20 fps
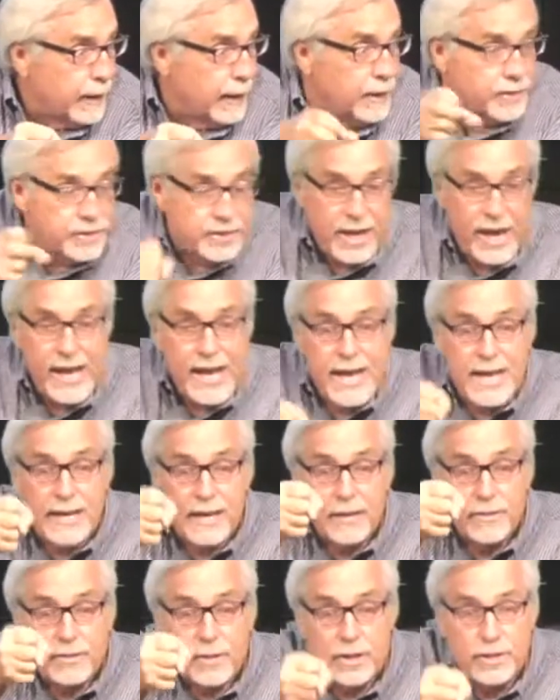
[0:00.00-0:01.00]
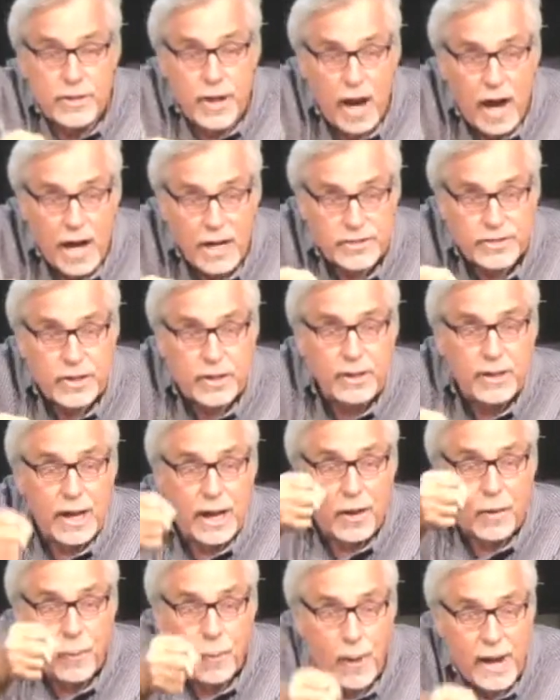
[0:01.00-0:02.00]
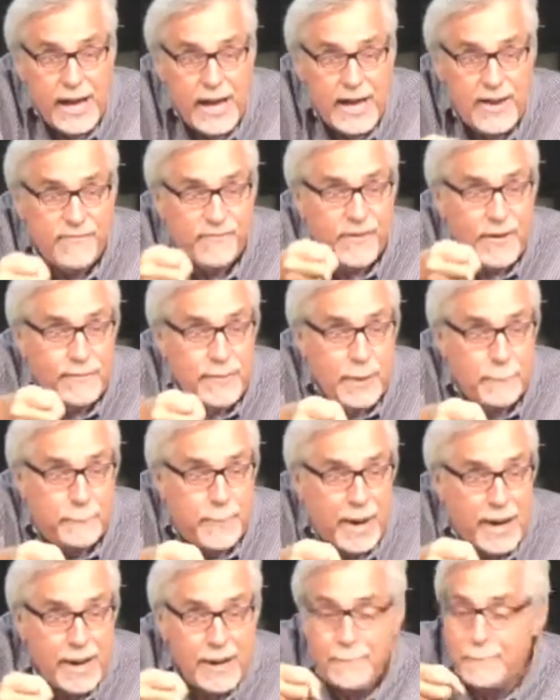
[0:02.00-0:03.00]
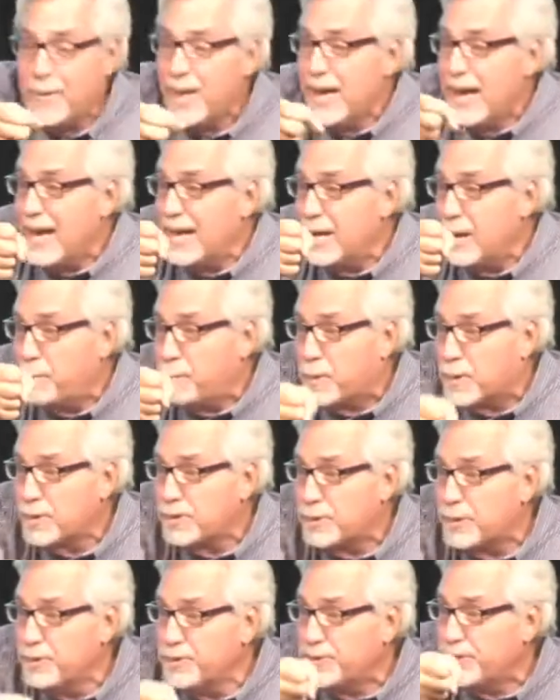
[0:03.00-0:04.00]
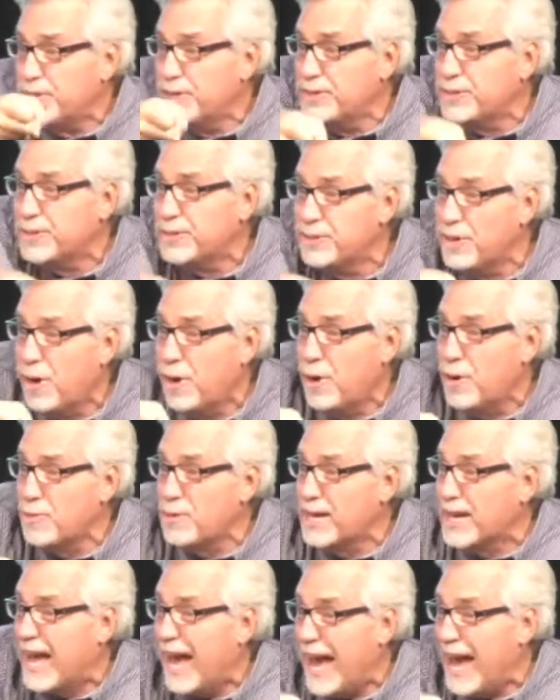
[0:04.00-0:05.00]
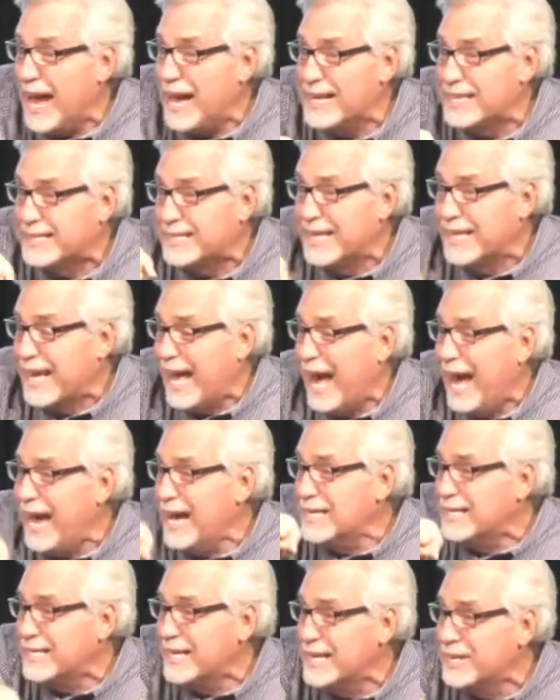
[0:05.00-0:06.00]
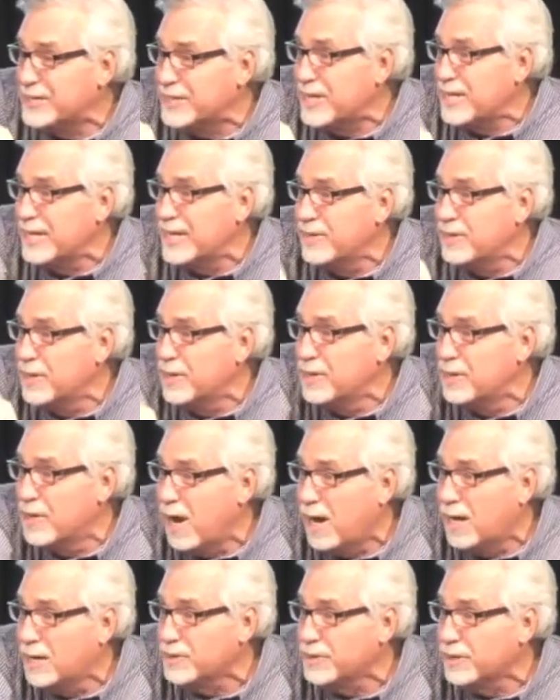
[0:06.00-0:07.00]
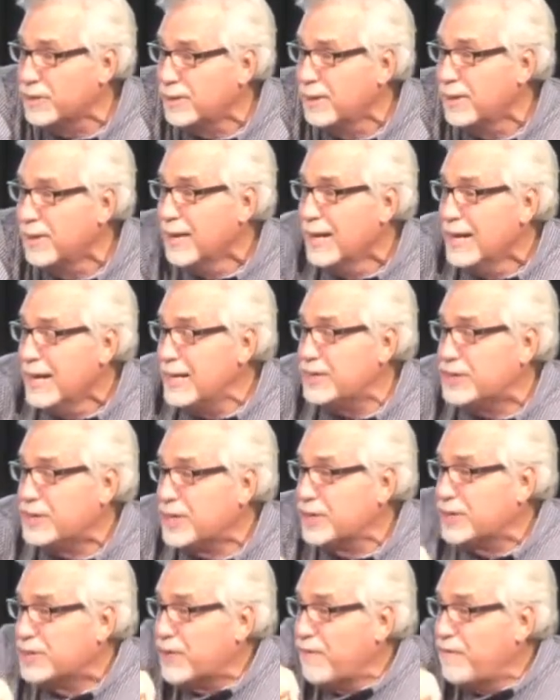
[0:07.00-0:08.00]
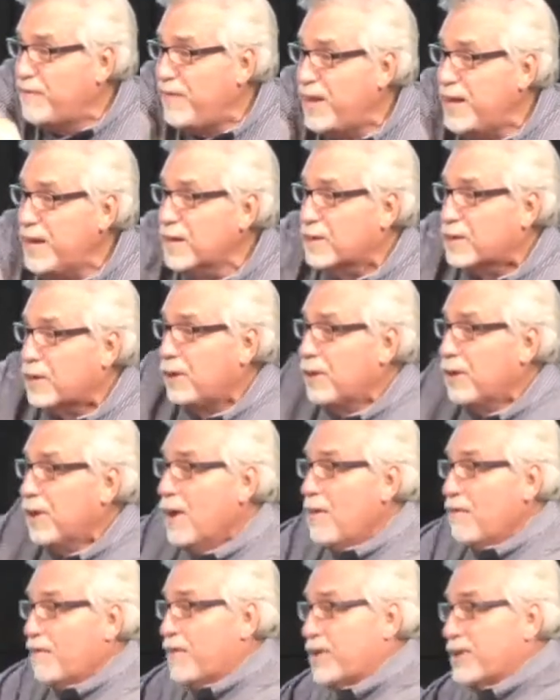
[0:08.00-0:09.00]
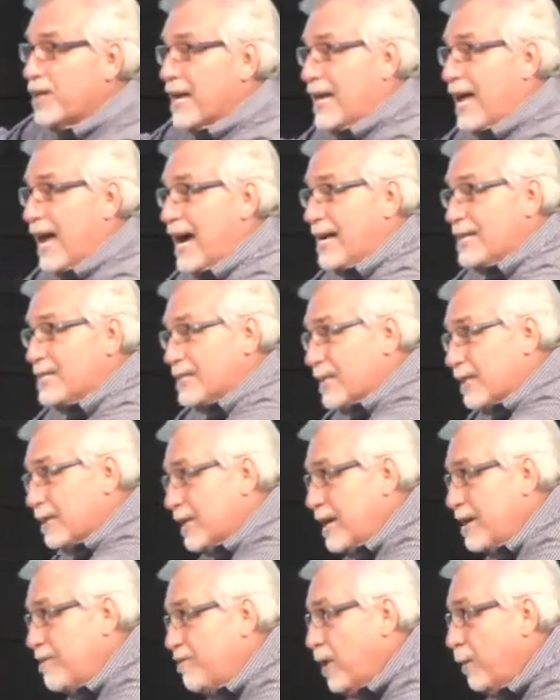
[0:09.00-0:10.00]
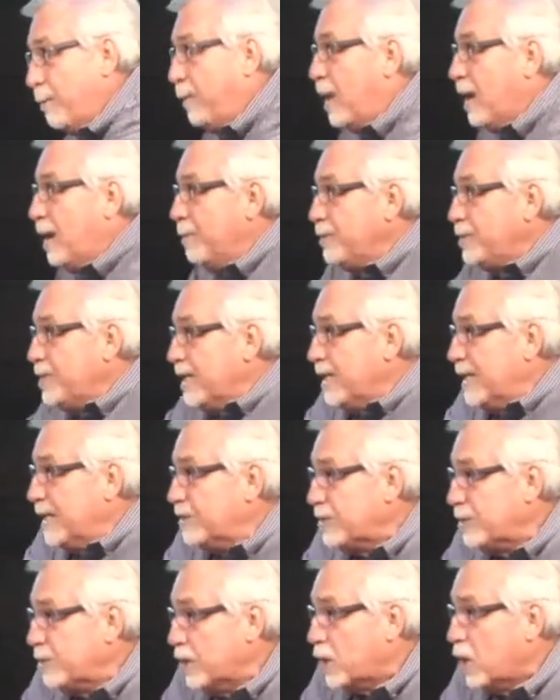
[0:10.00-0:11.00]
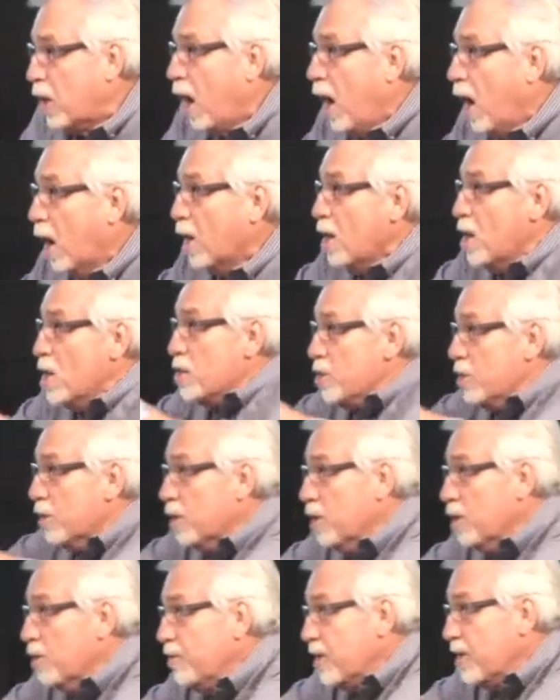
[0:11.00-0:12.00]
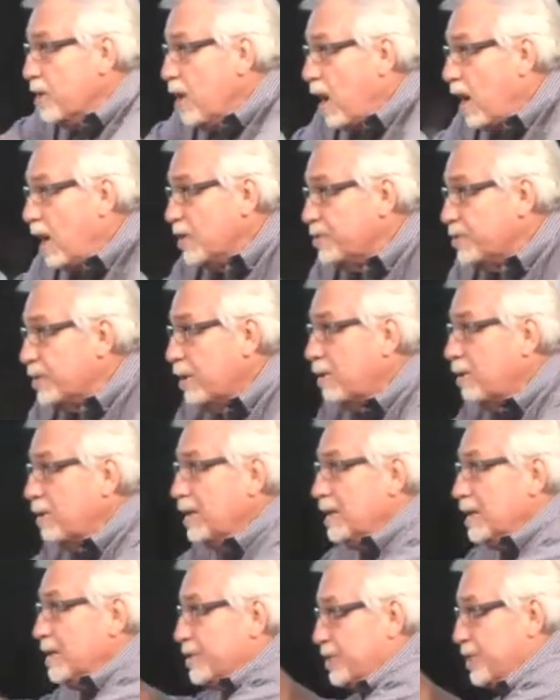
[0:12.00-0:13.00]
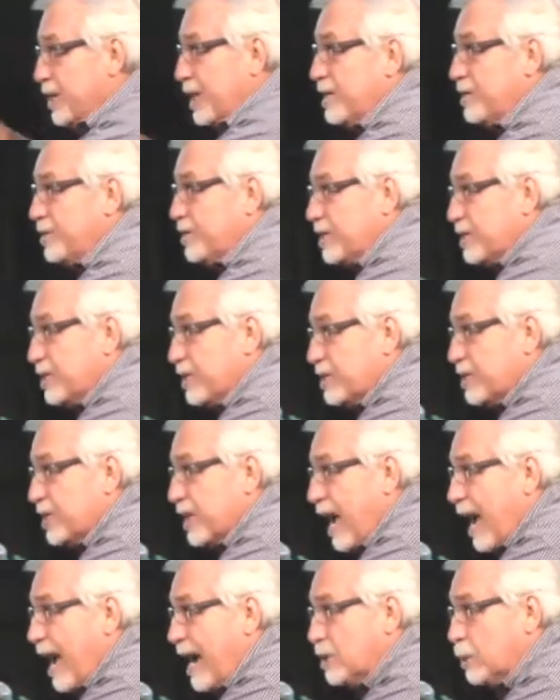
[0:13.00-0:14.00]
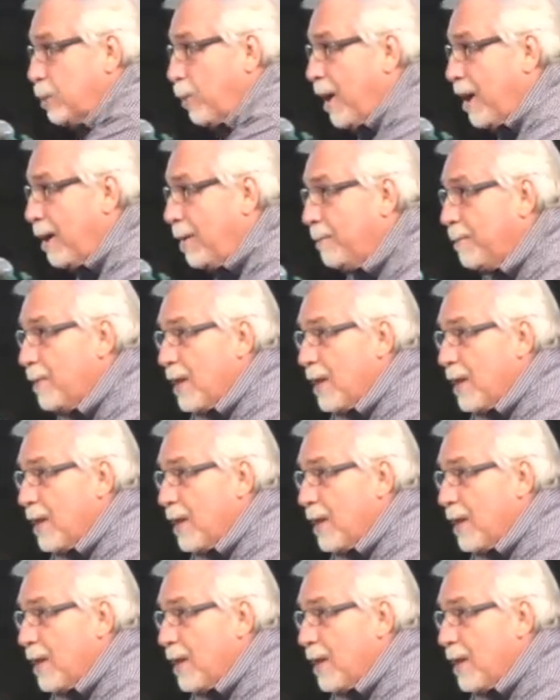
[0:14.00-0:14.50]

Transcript: take the nozzle away from the pump and it produces no gas. The gas isn't in the nozzle, it's just a vehicle for the gas to leave the pump to get to the car. You're the nozzle, Jesus is the gas pump.